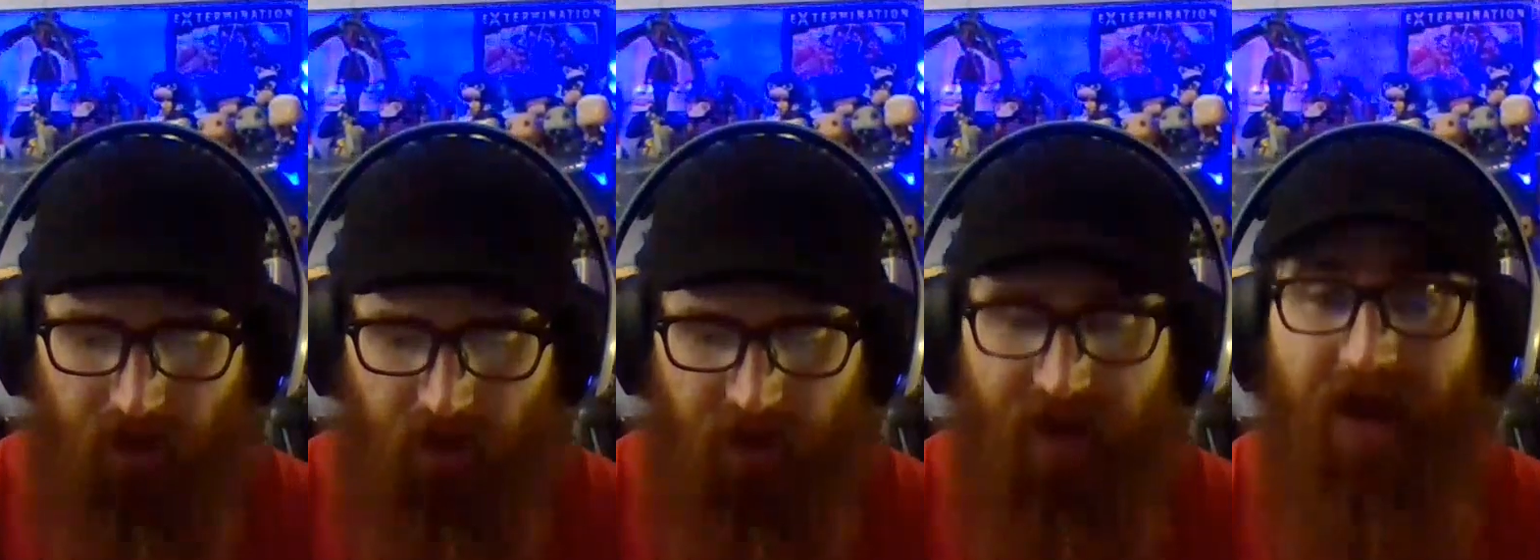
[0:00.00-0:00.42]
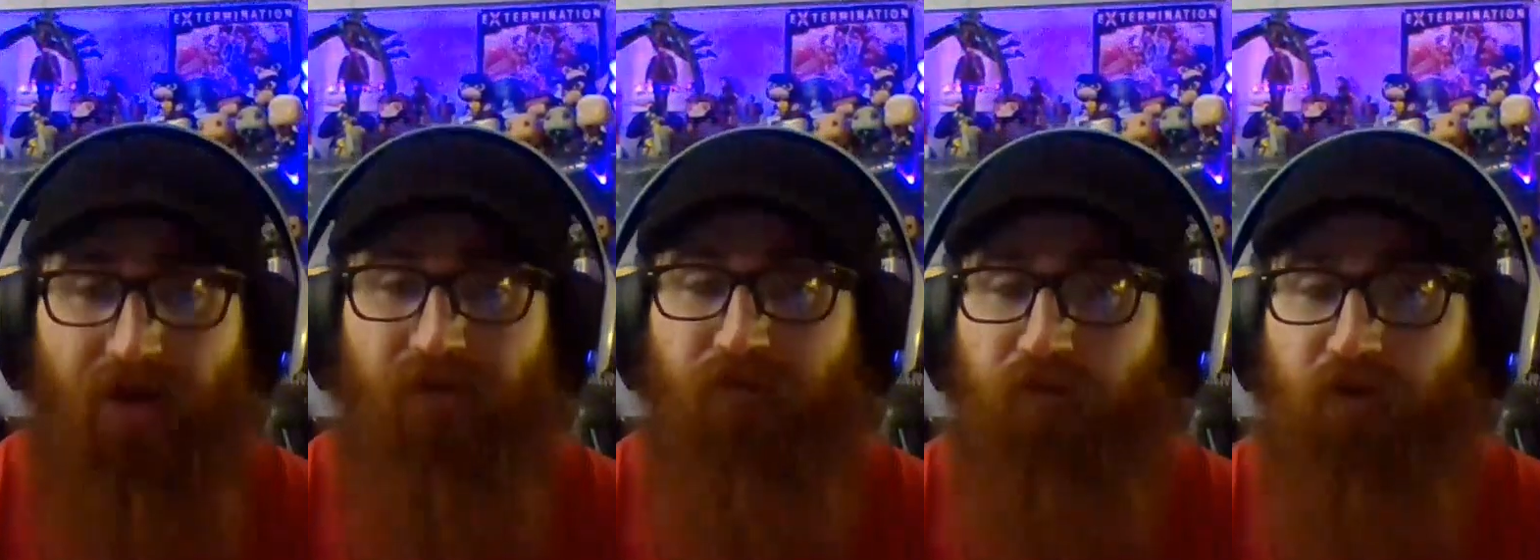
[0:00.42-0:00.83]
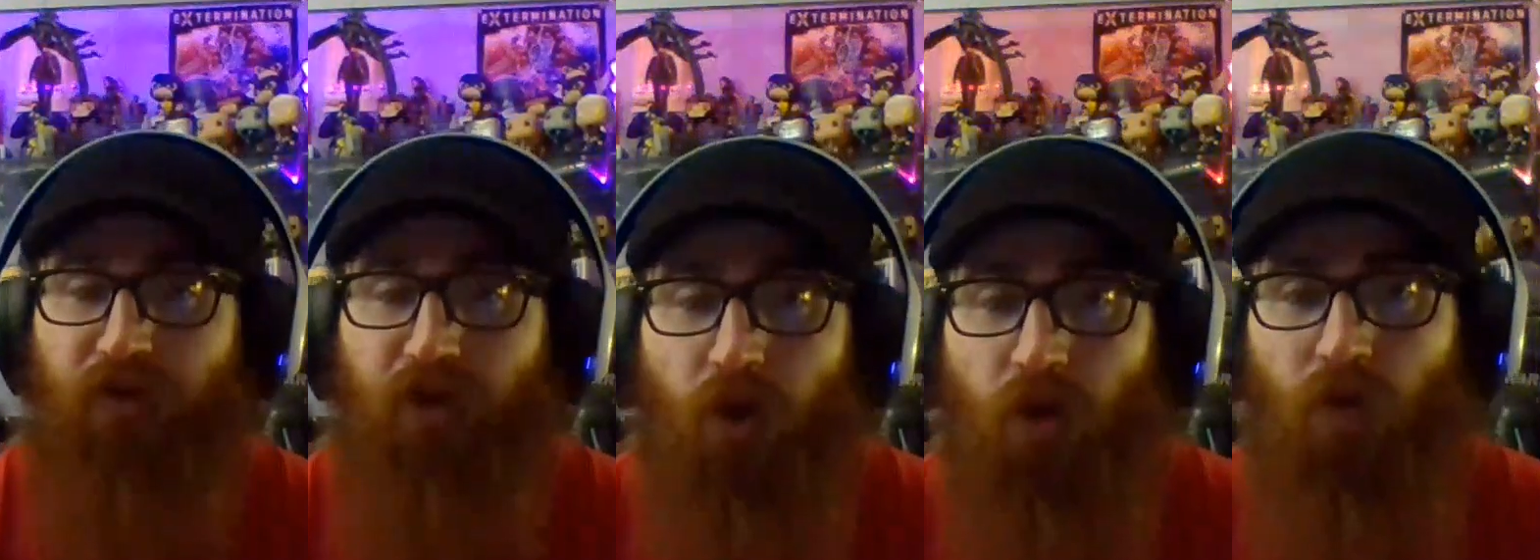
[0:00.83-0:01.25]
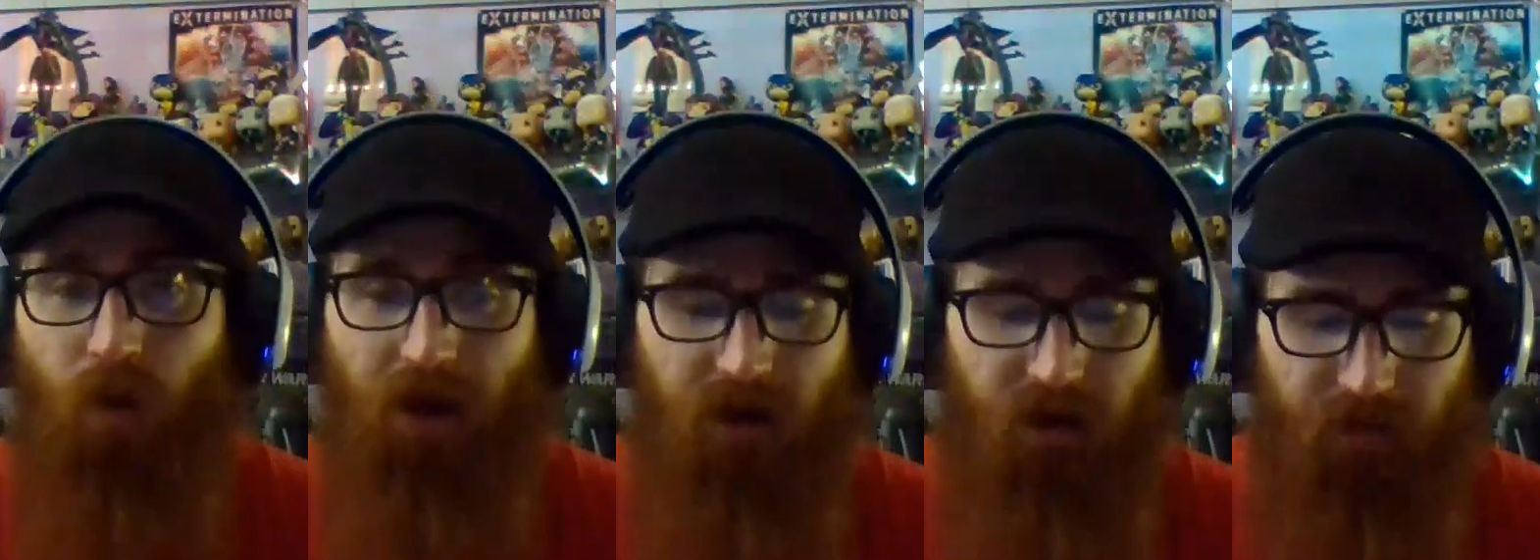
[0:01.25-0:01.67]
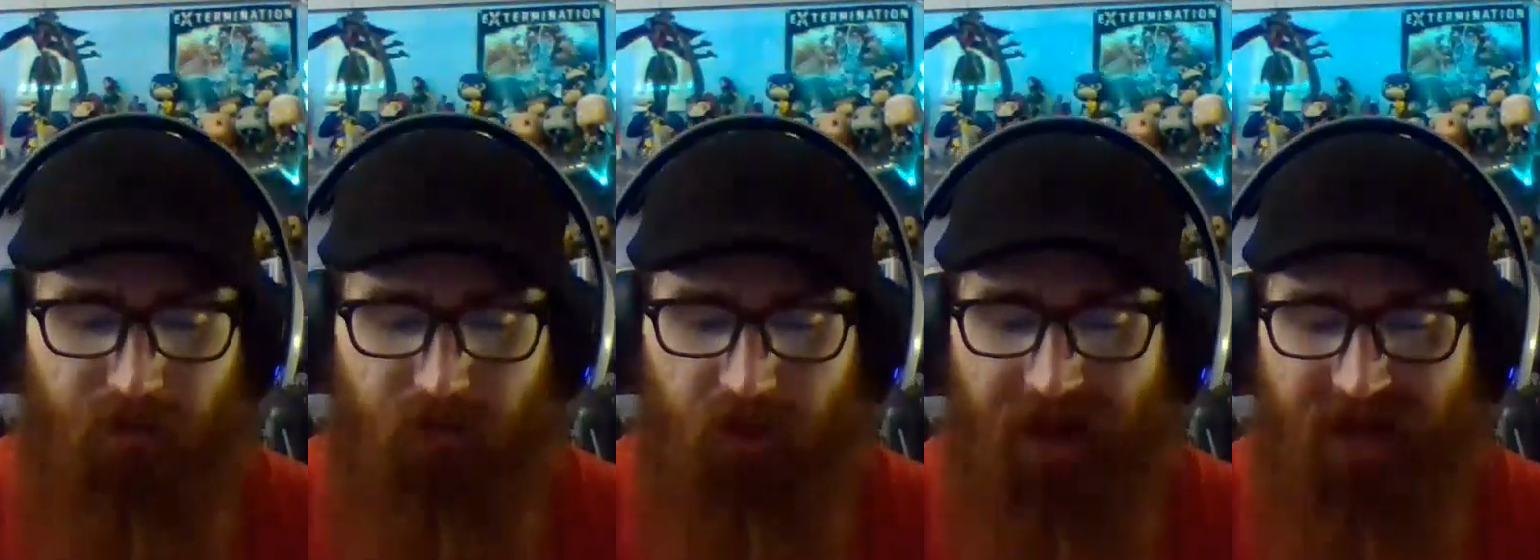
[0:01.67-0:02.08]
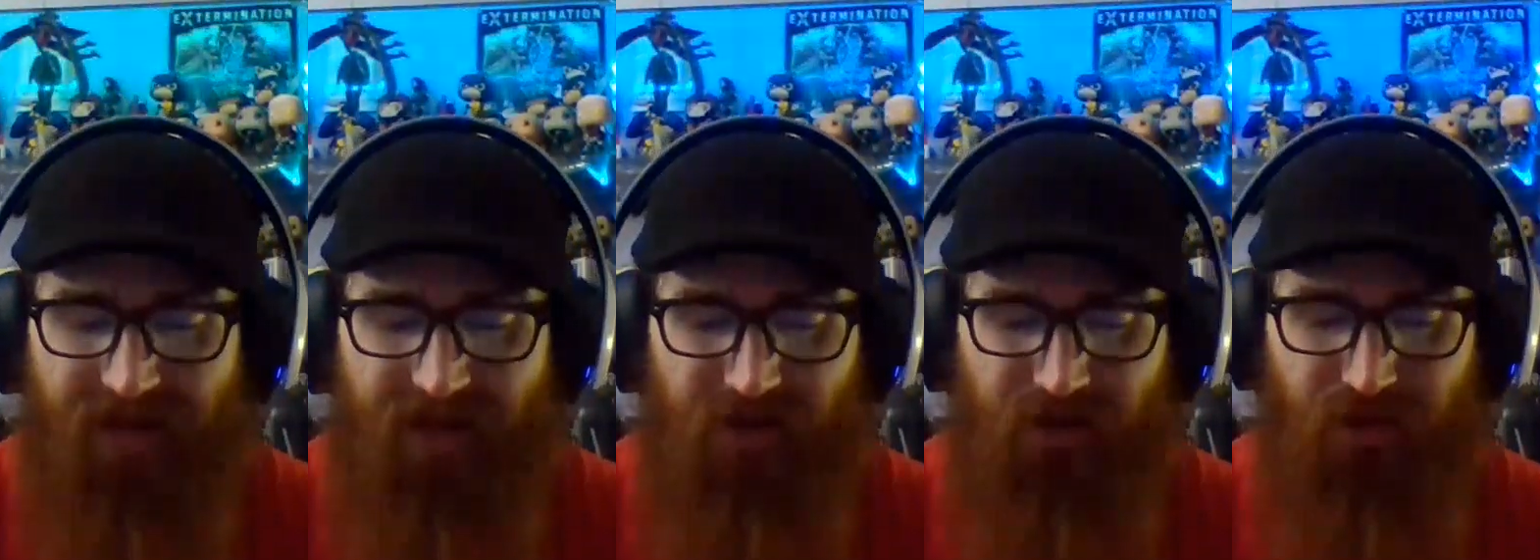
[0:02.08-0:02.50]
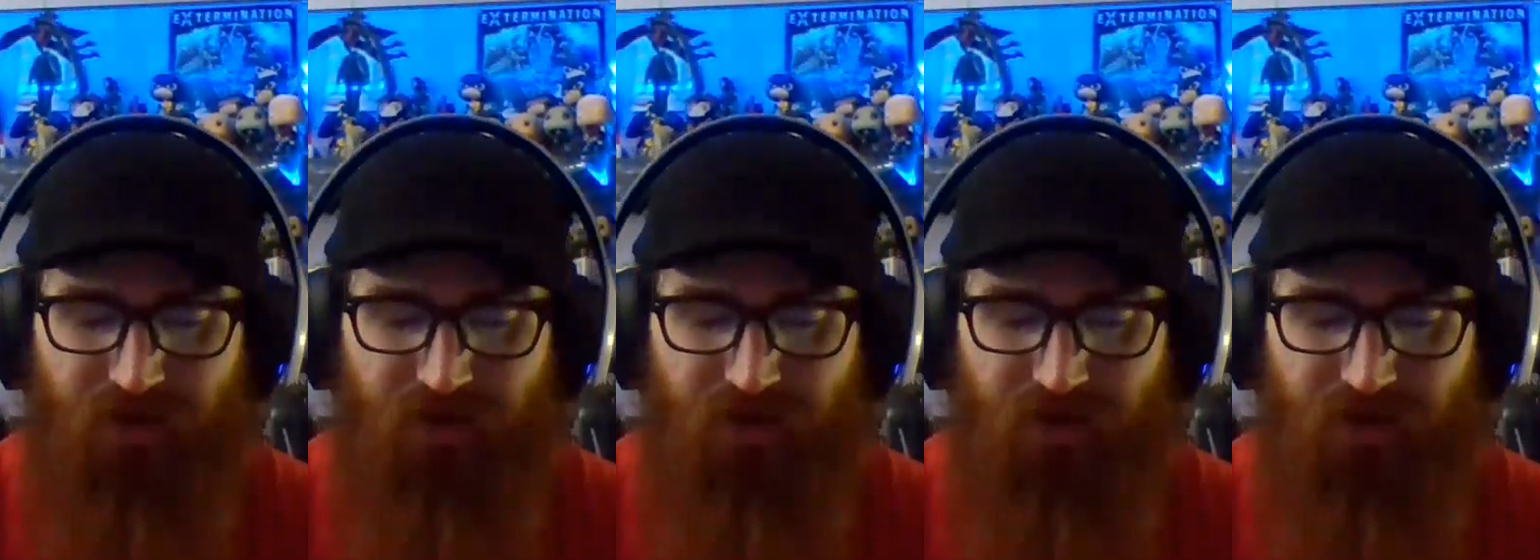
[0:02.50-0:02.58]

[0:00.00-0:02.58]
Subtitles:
And out of nowhere, black tendrils